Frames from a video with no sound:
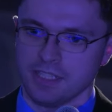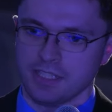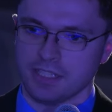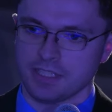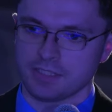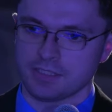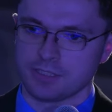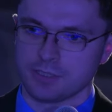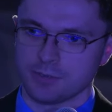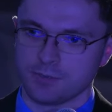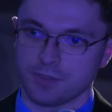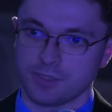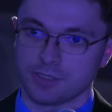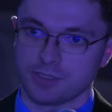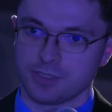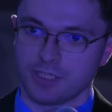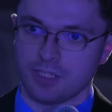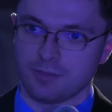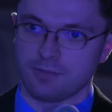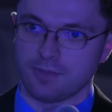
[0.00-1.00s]
Uh, so
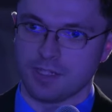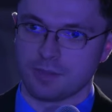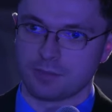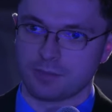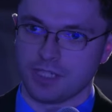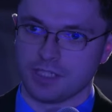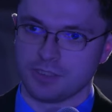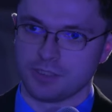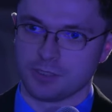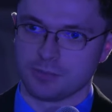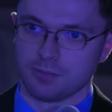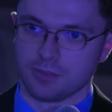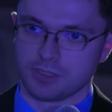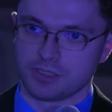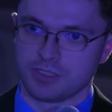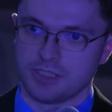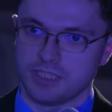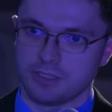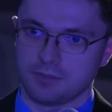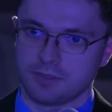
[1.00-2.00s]
first off, I read your
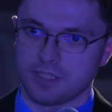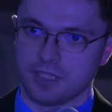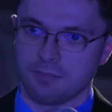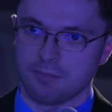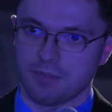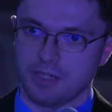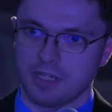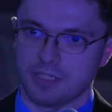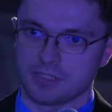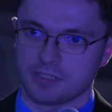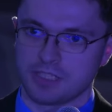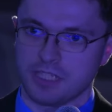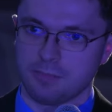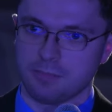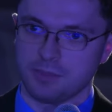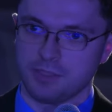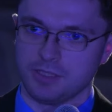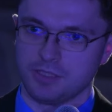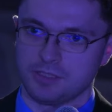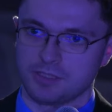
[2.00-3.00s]
book, Secret Empires, a
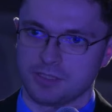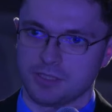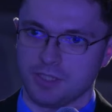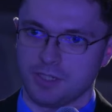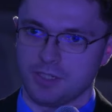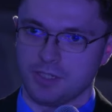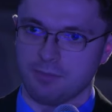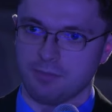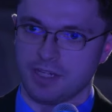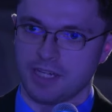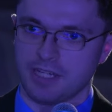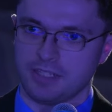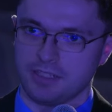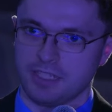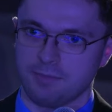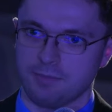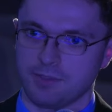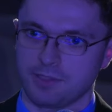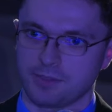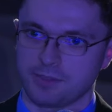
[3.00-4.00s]
couple years ago that my
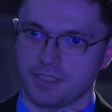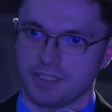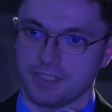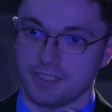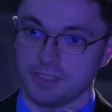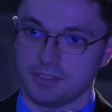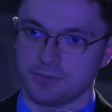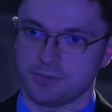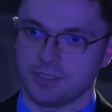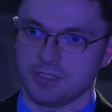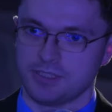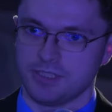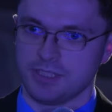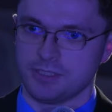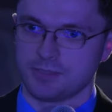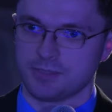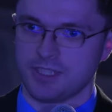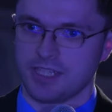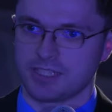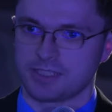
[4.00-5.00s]
11th grade history
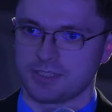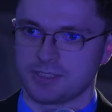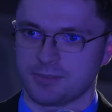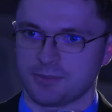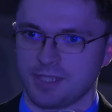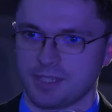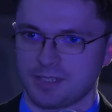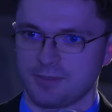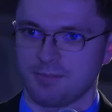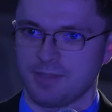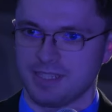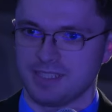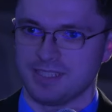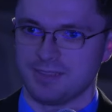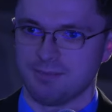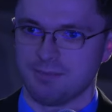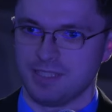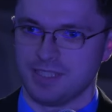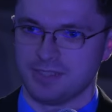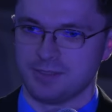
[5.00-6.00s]
teacher actually
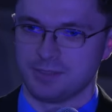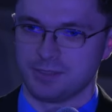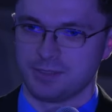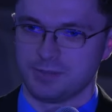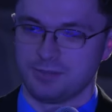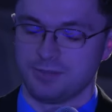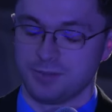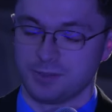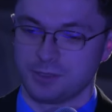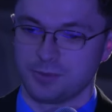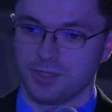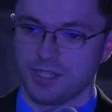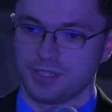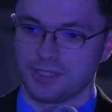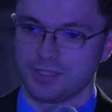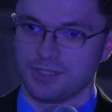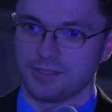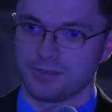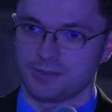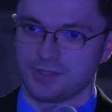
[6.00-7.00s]
recommended me. It was, it was oh, quite
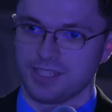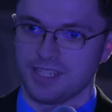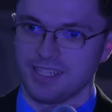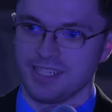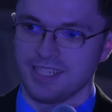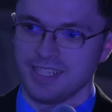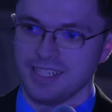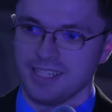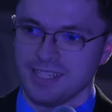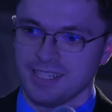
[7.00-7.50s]
excellent. a good read.